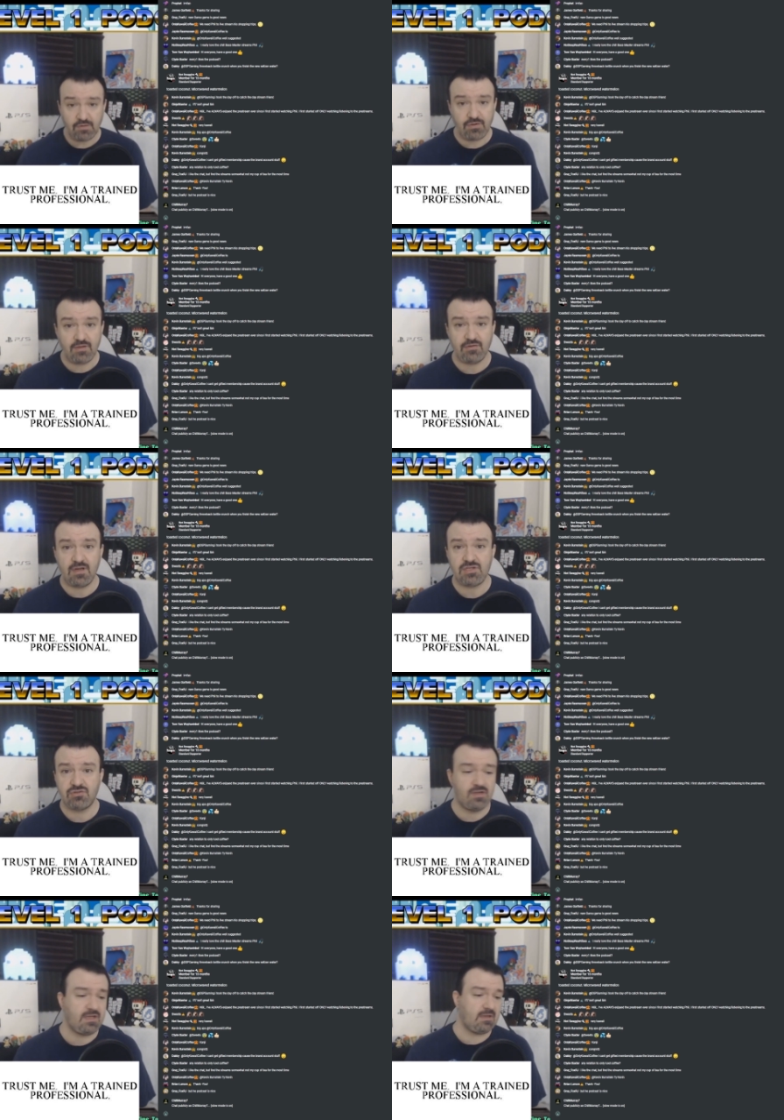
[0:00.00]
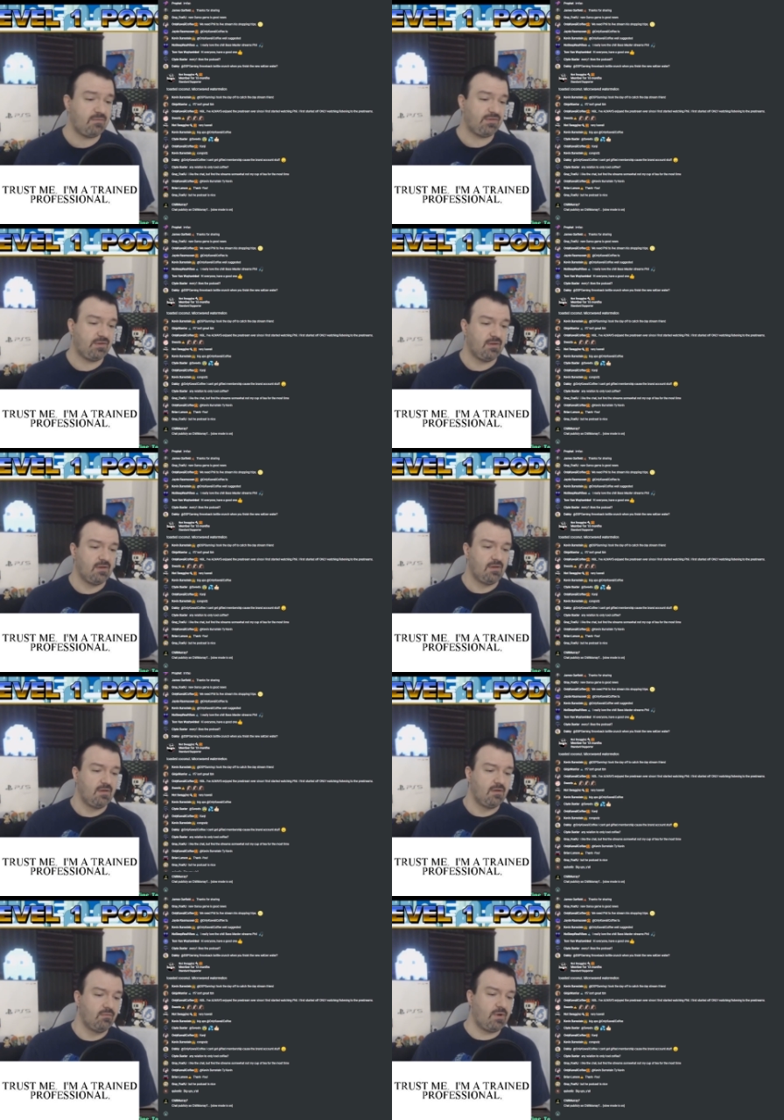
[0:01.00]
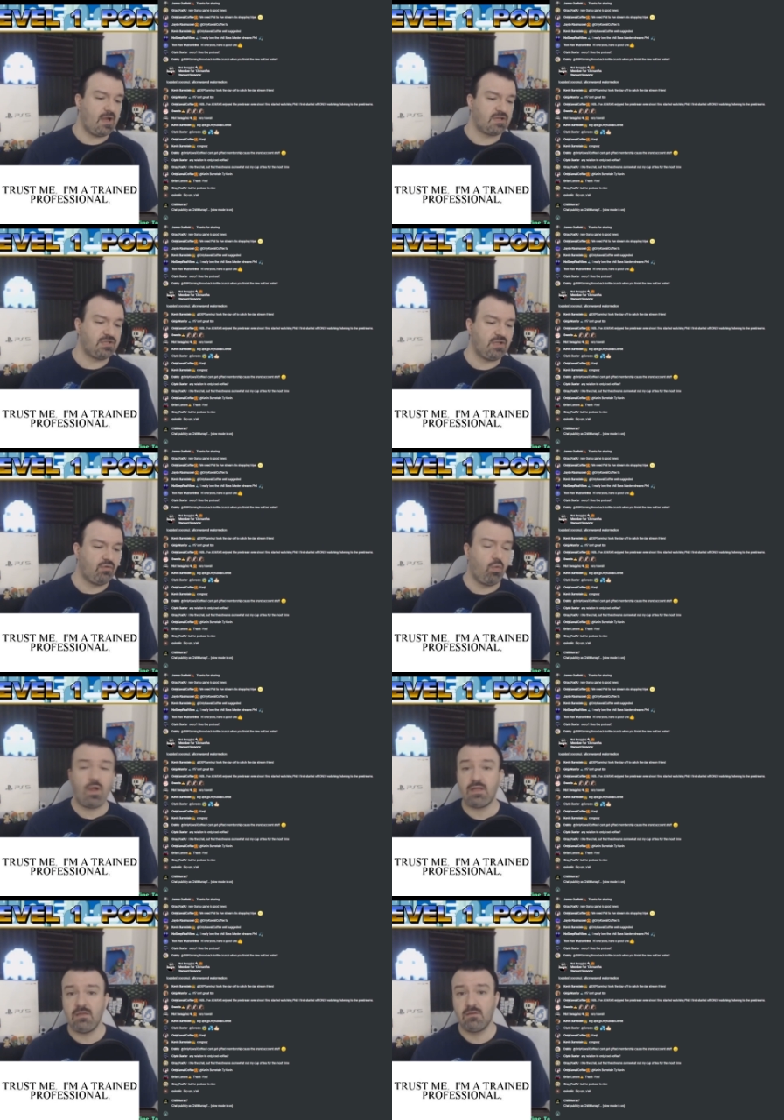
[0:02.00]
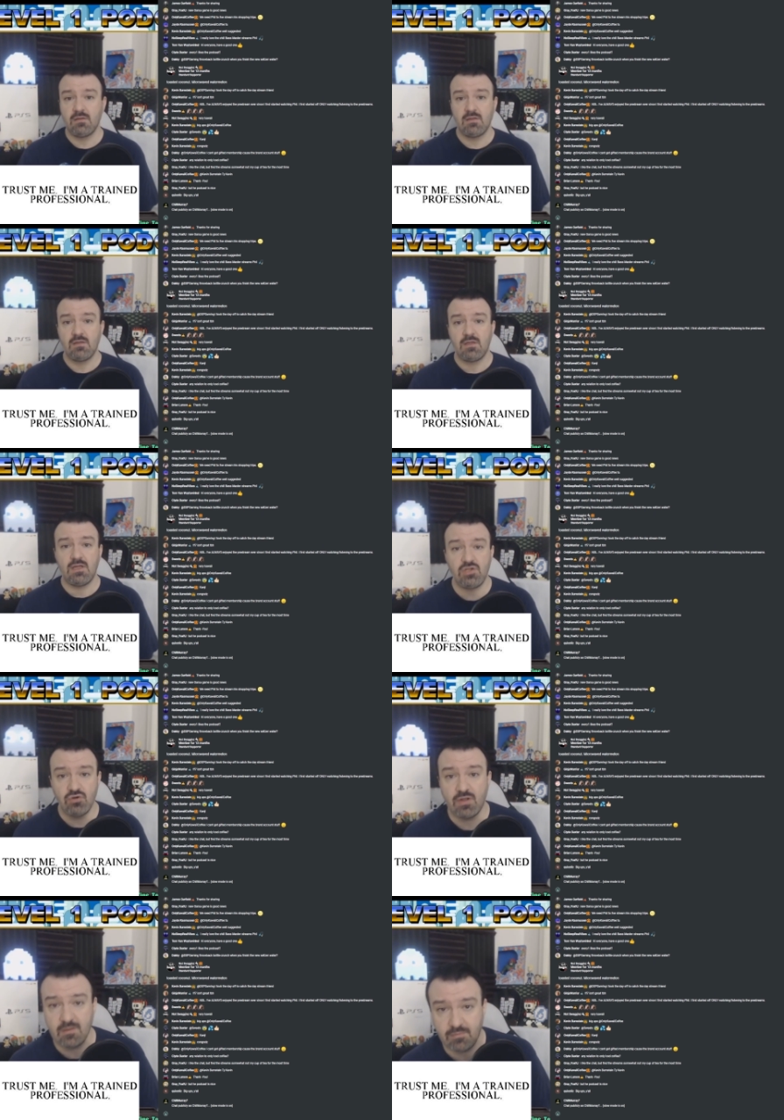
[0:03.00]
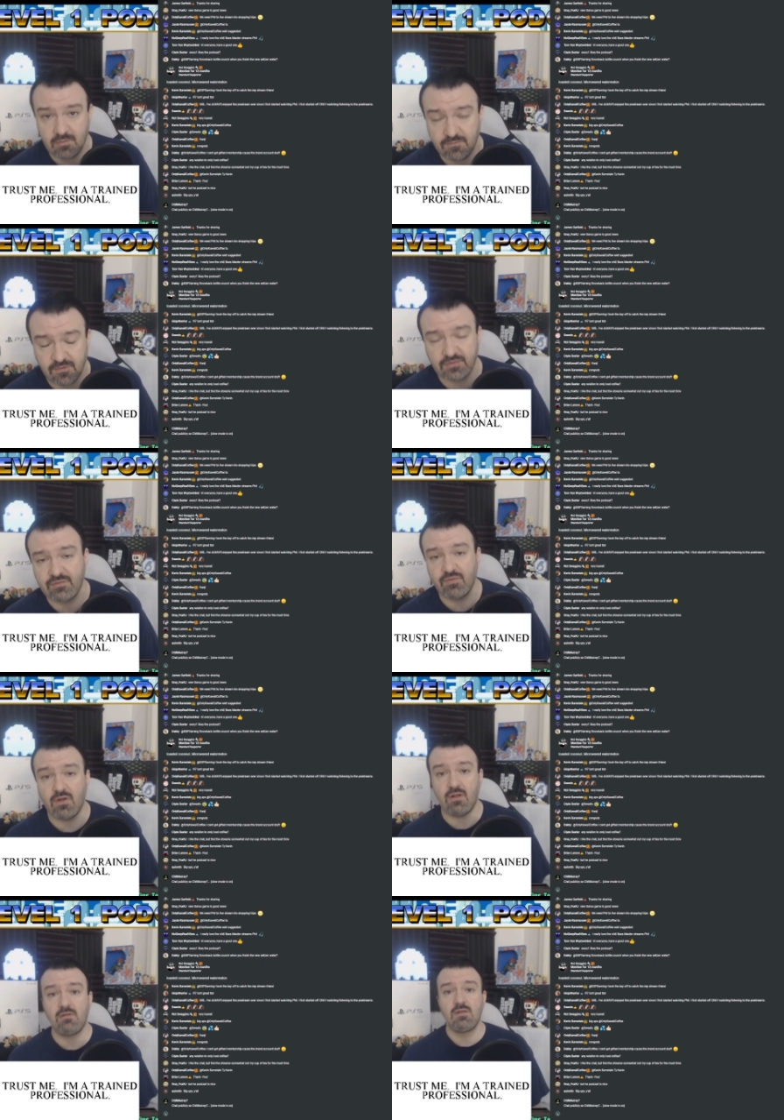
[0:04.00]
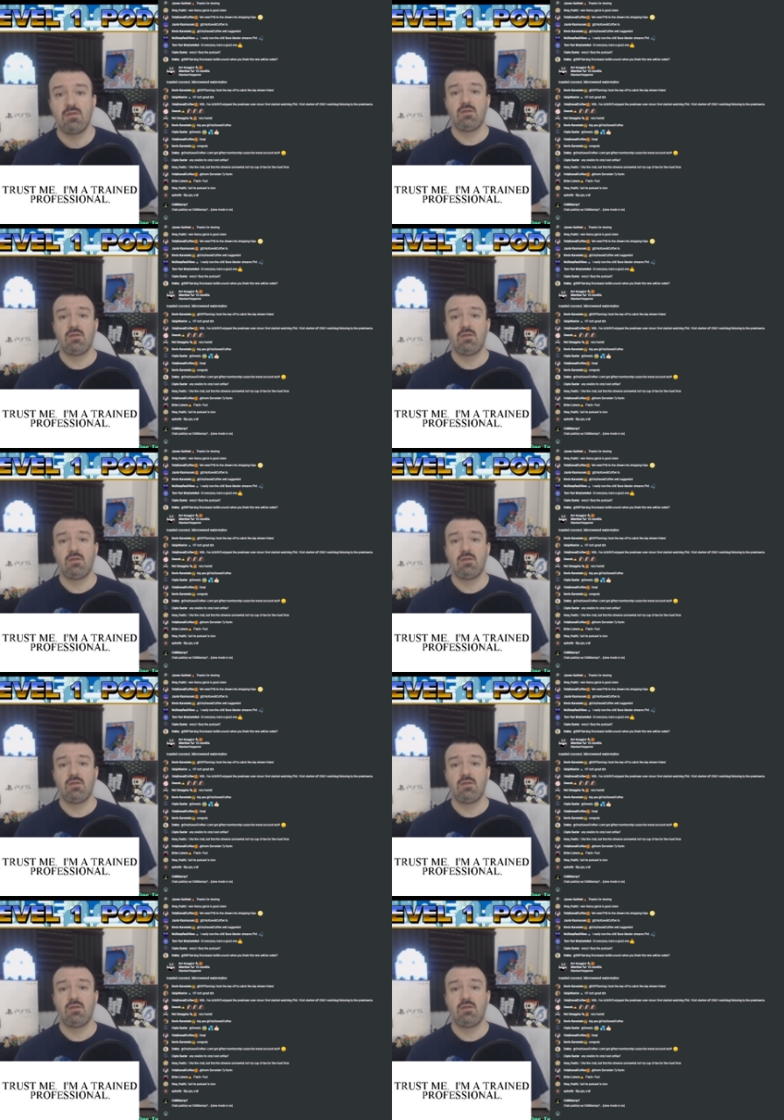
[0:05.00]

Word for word: So yesterday's streams were actually quite enjoyable. First of all,